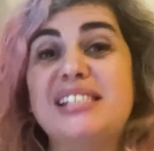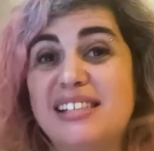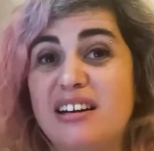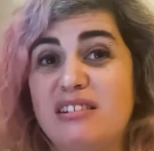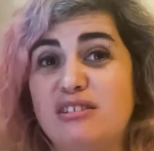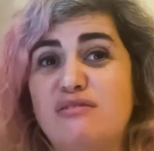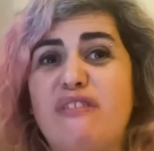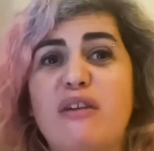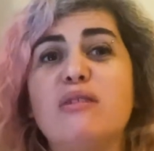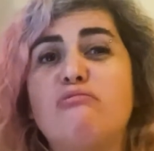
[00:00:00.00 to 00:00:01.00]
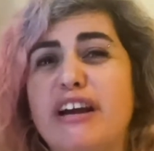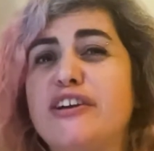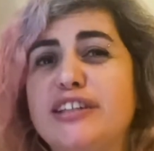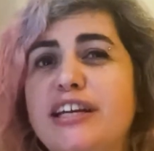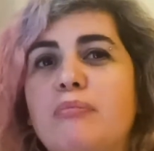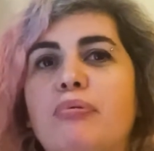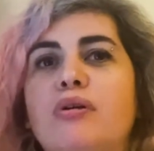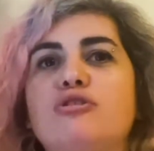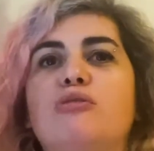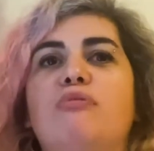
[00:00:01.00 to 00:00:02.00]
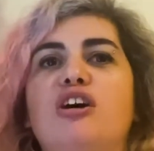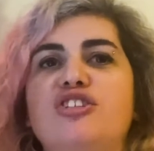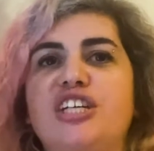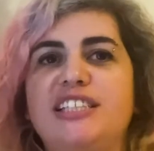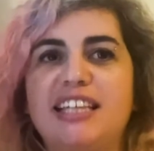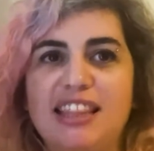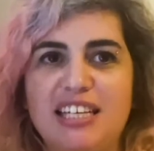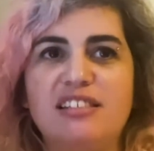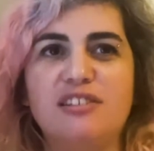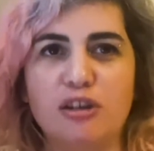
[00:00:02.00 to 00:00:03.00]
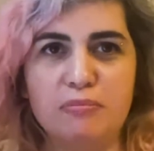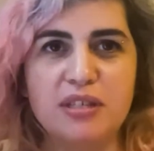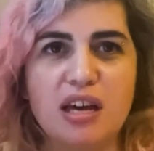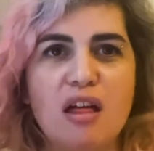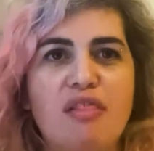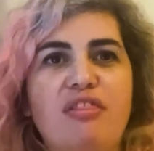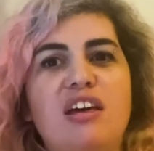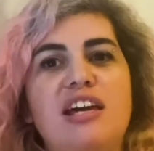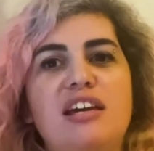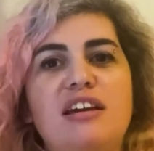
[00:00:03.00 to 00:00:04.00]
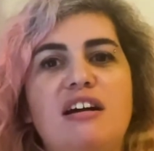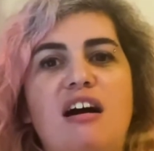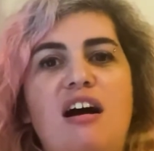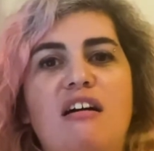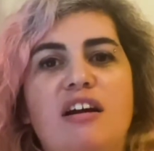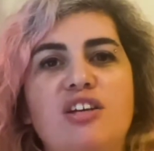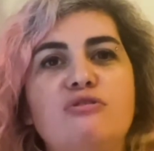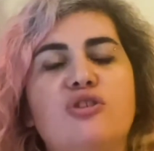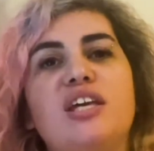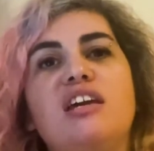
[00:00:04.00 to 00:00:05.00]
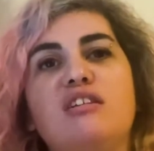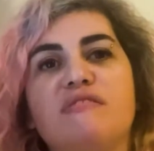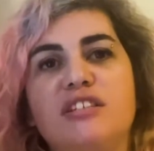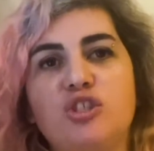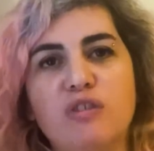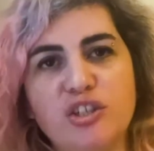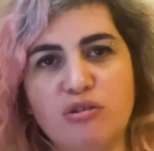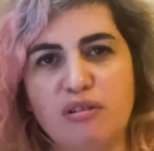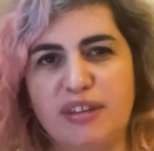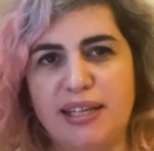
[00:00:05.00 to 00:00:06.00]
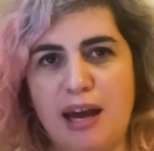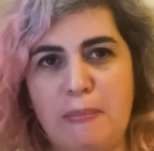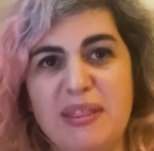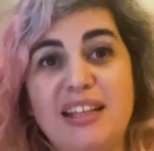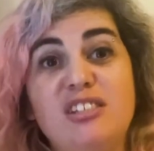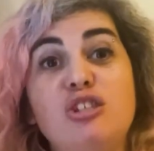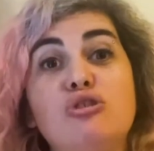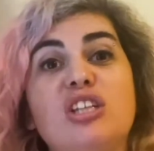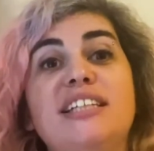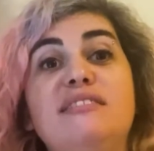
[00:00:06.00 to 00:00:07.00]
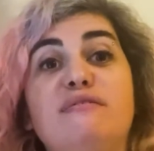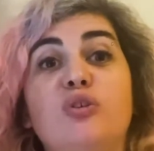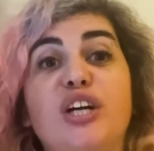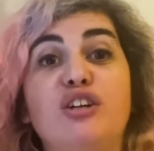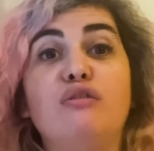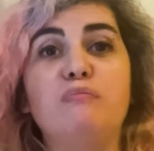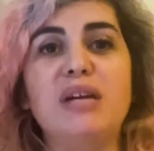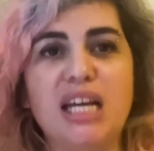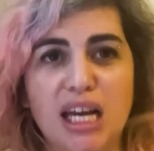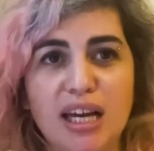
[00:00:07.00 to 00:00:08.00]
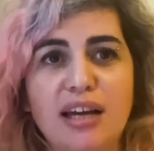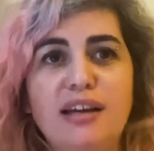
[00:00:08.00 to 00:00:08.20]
designers very rarely approach a project in these terms. They are used to thinking of the structure of the type, and that's usually devoid of meaning.